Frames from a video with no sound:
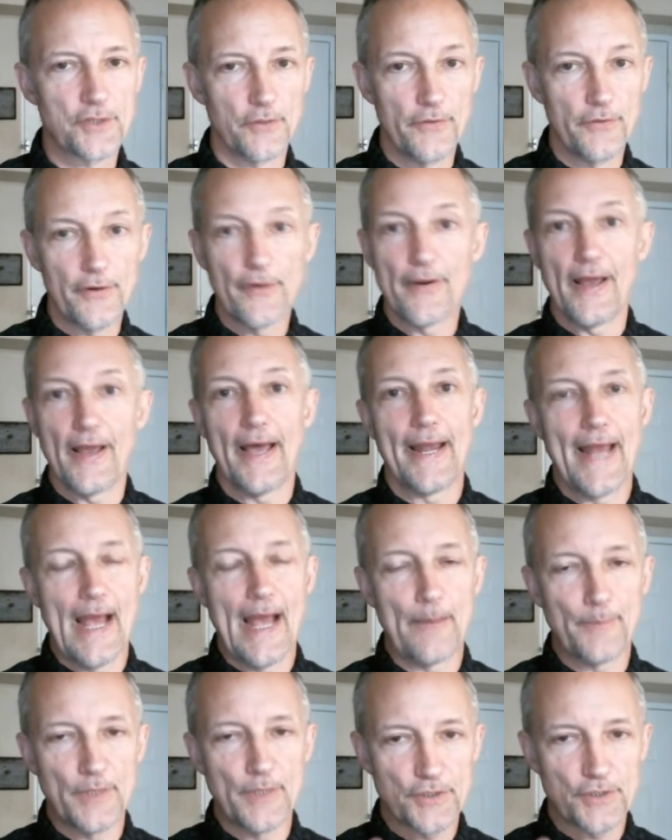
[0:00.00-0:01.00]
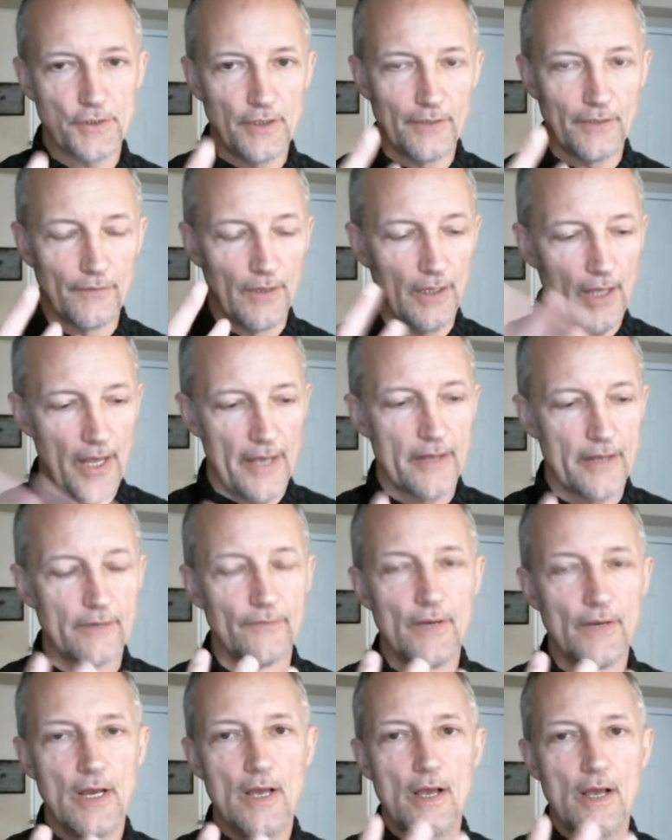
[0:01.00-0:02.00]
So they're not happy. So you have a lot
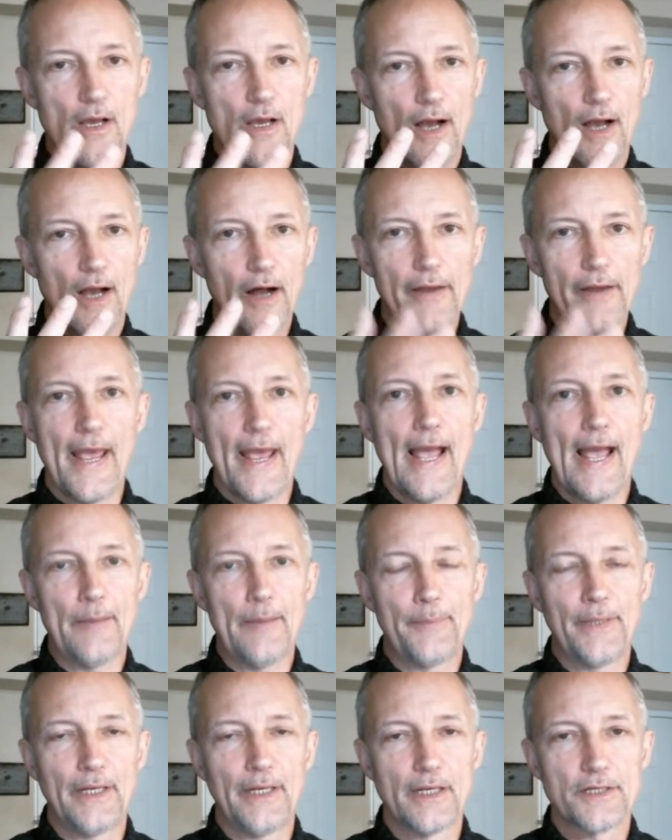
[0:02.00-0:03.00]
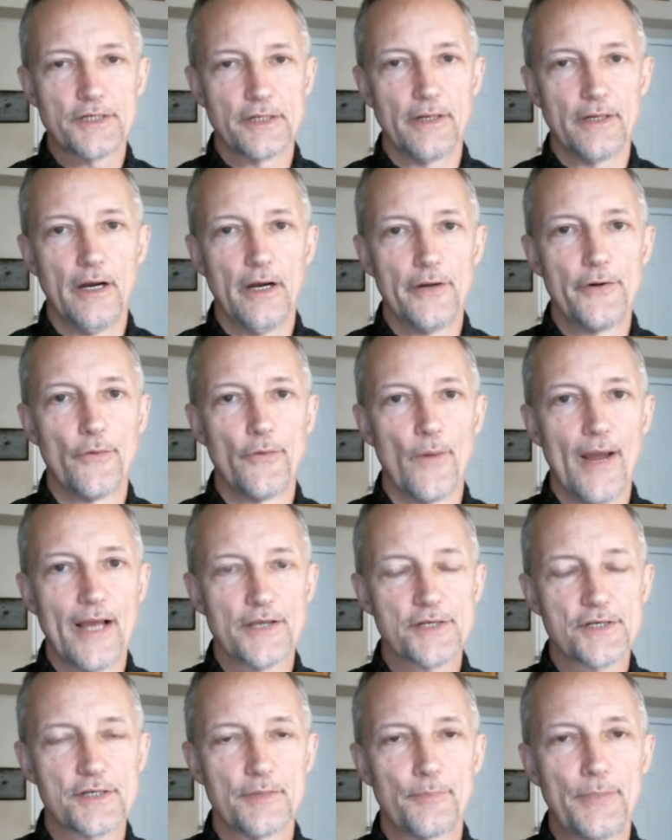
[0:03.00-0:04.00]
of unhappiness and
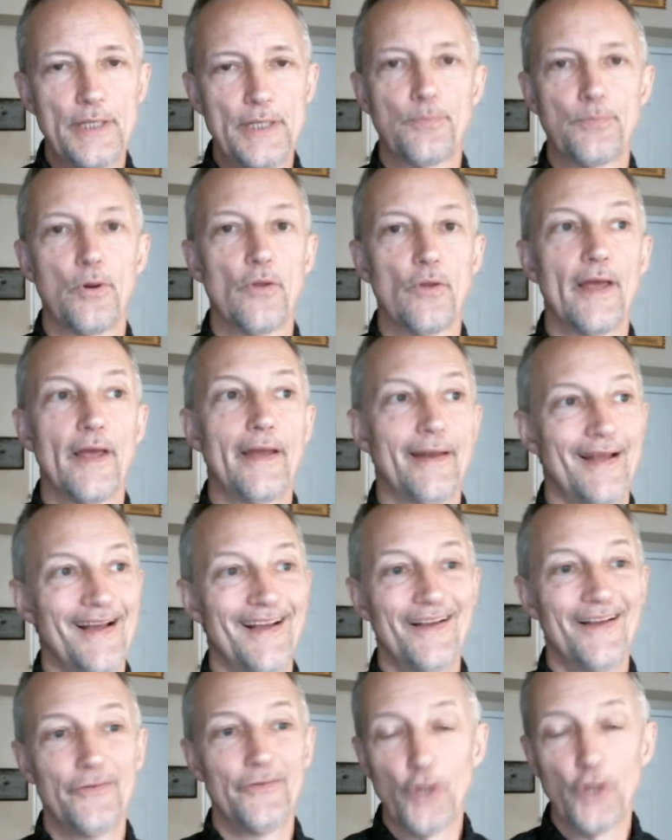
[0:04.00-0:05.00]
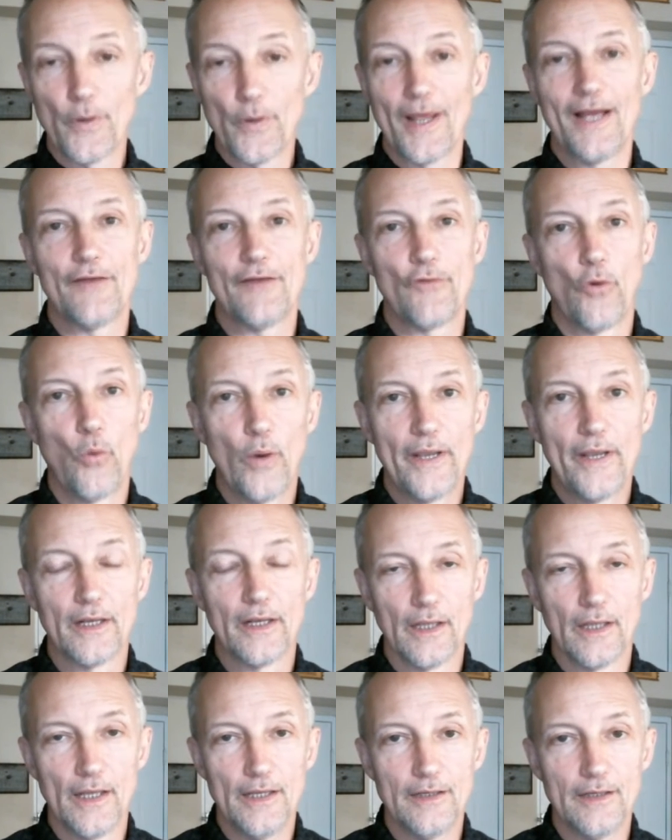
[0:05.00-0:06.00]
unrest and people that don't have a way to
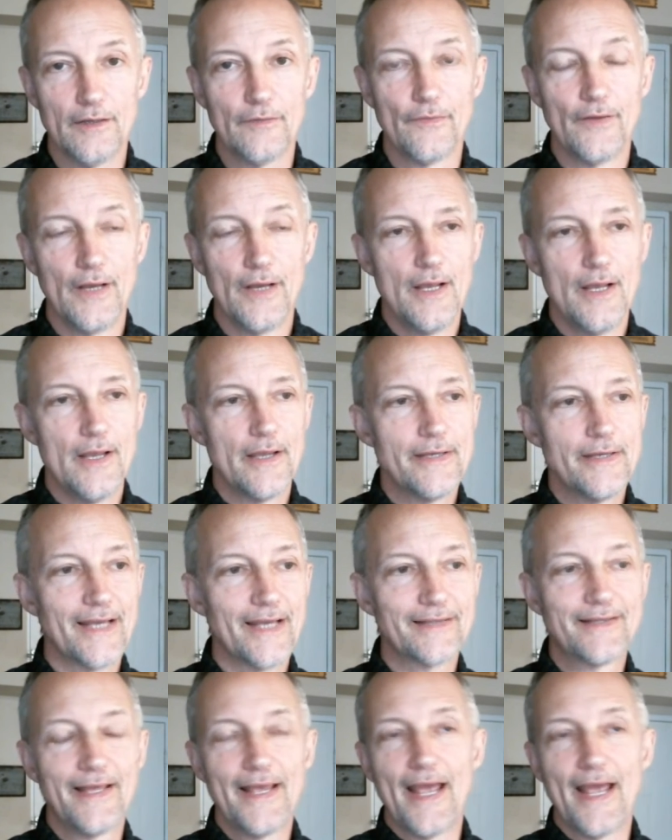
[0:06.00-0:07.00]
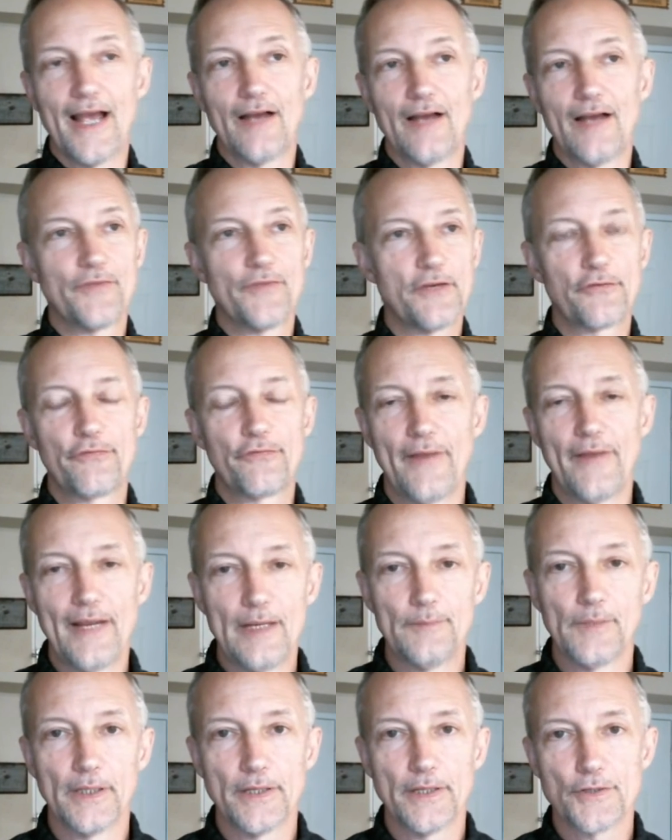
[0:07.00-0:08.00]
live, yet they have these
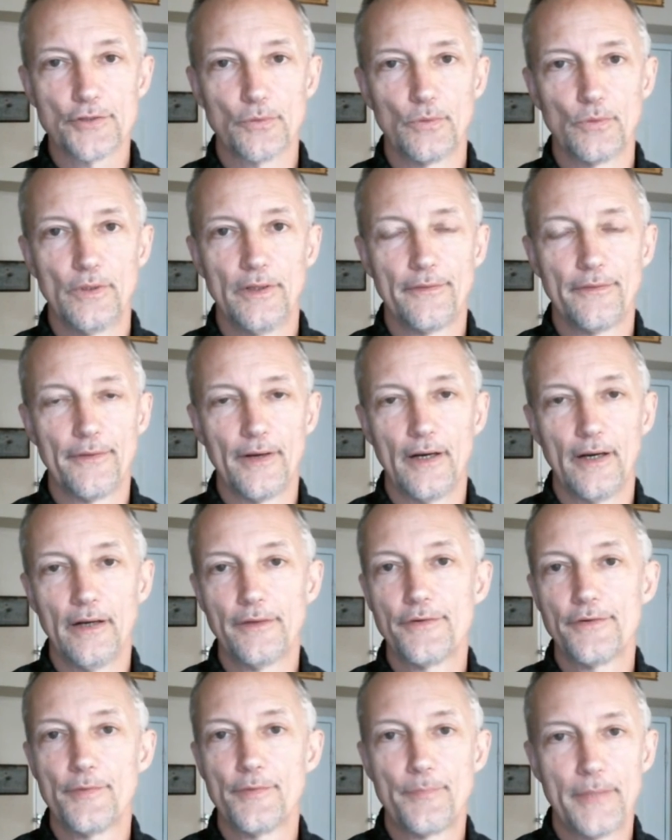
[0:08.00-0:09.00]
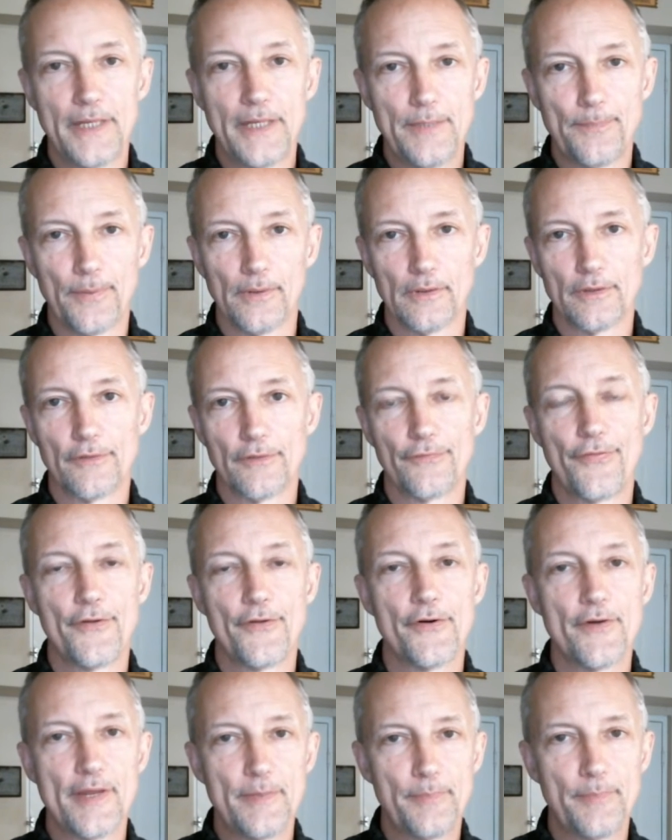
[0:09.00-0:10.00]
families with 100 people or
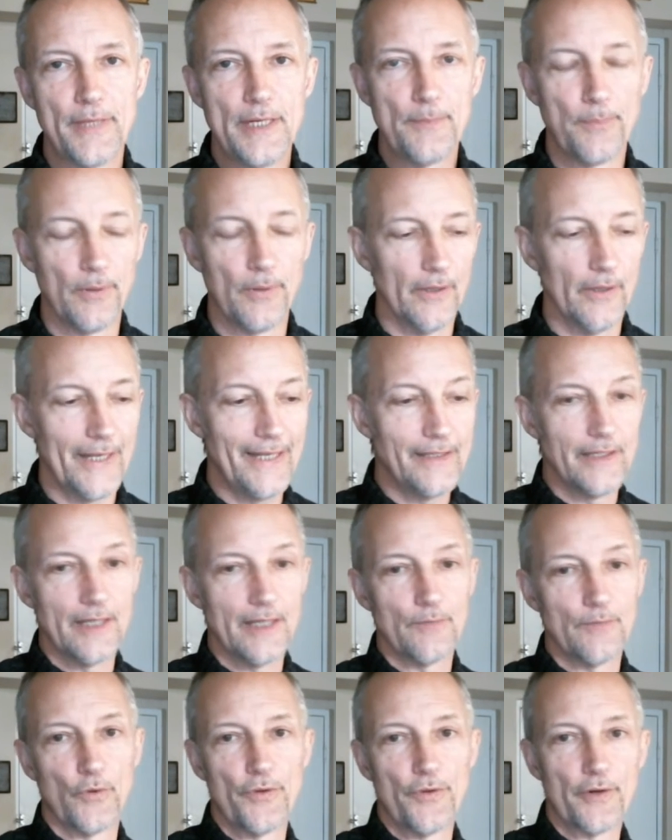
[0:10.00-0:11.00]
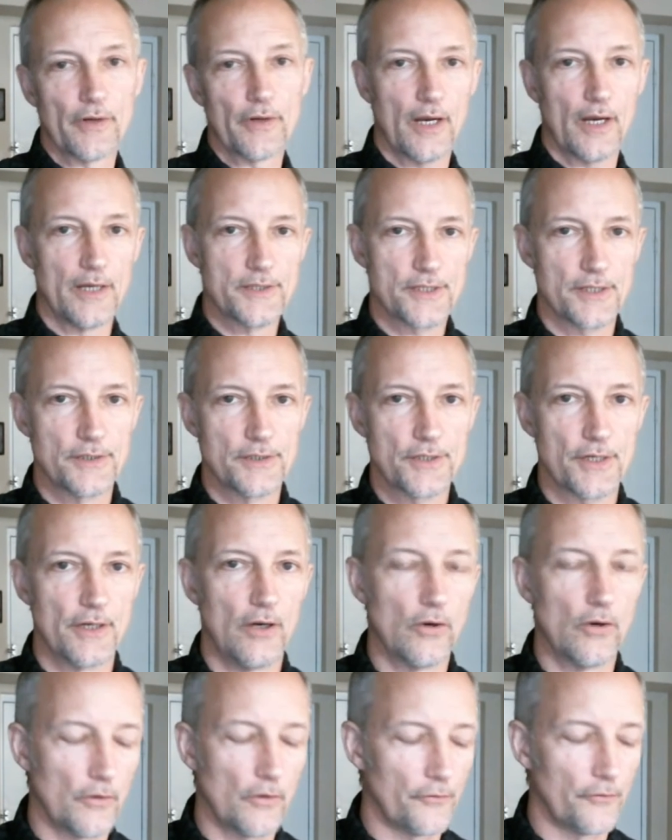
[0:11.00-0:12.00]
30 people in them with their cousins and
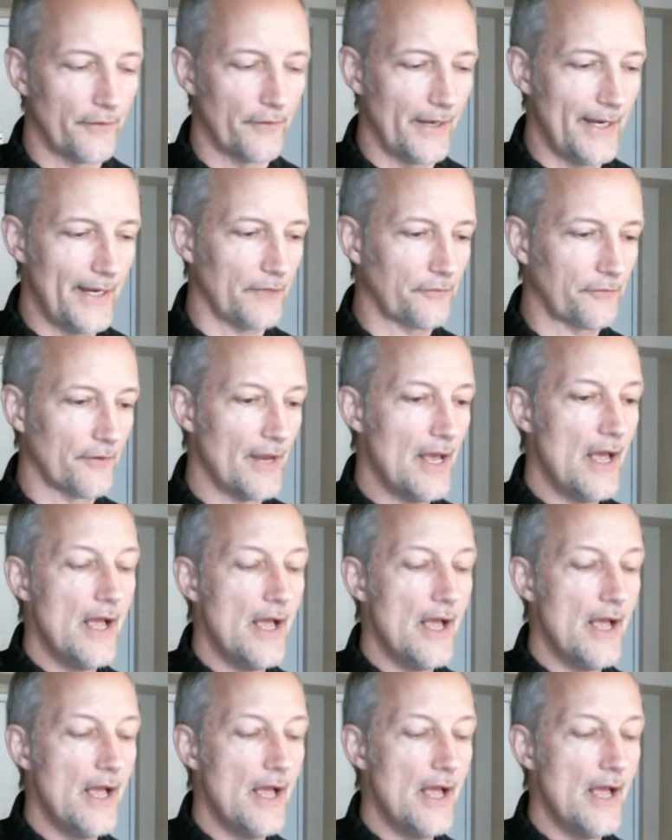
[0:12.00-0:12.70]
uncles and aunts.